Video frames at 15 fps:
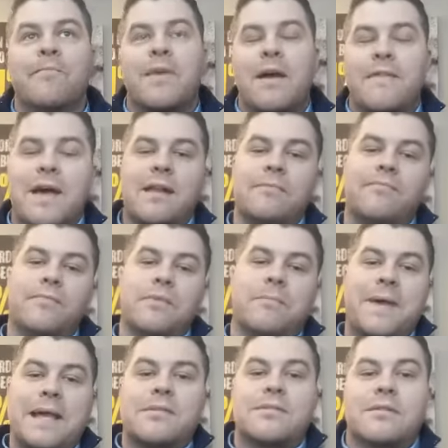And then
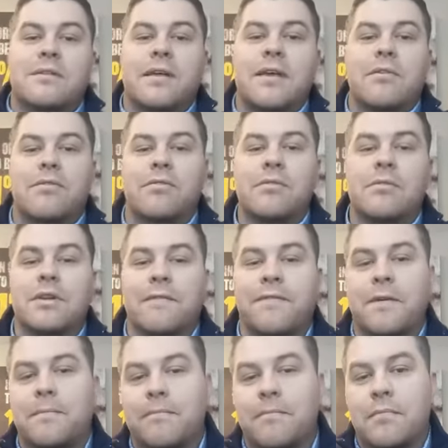basically through
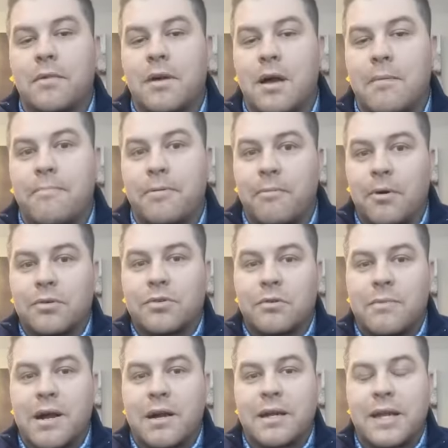different promotional
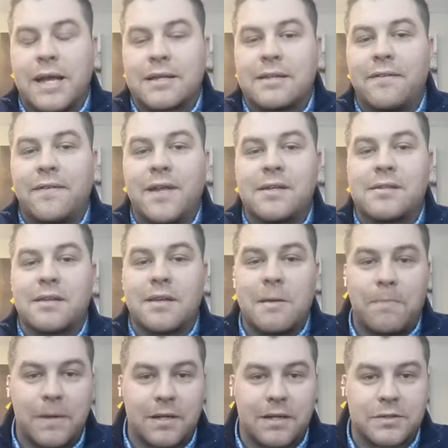marketing activities and
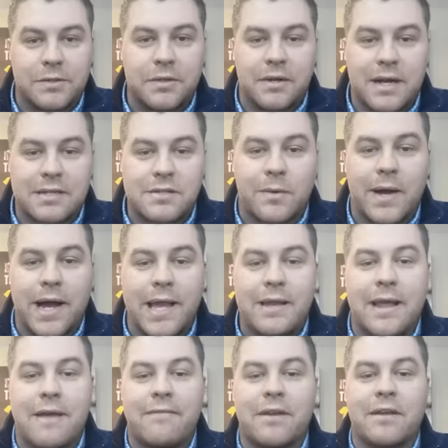keeping in touch with your SOI
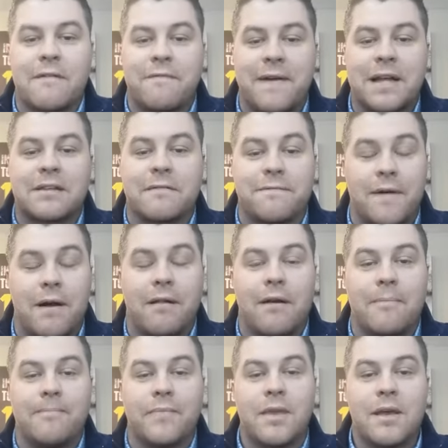and having an effective
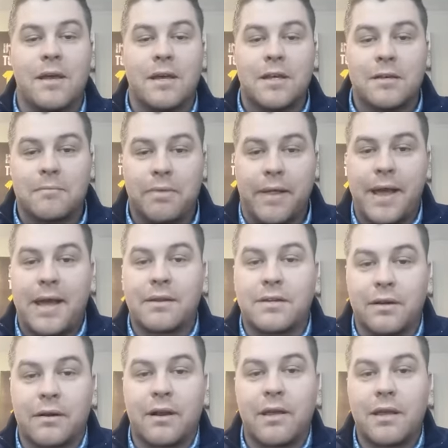follow-up plan
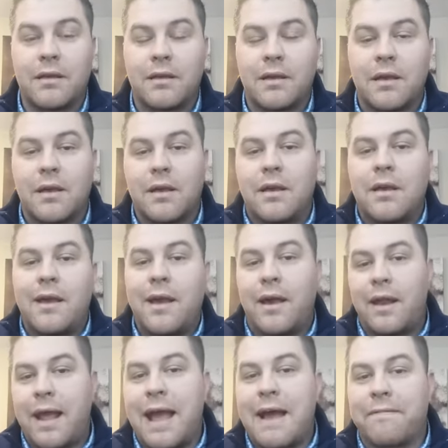during
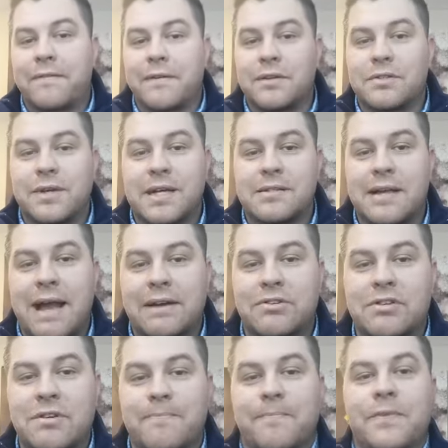and after the
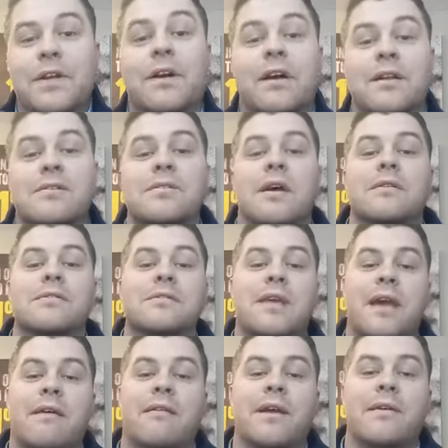transaction, you're going to start
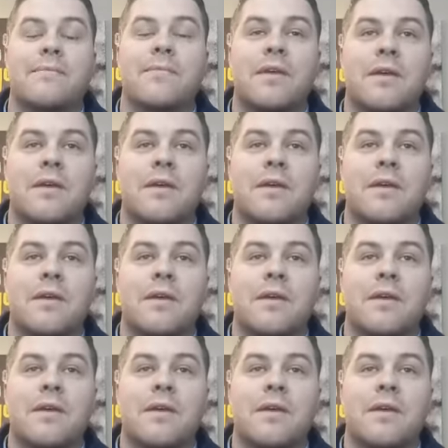scaling.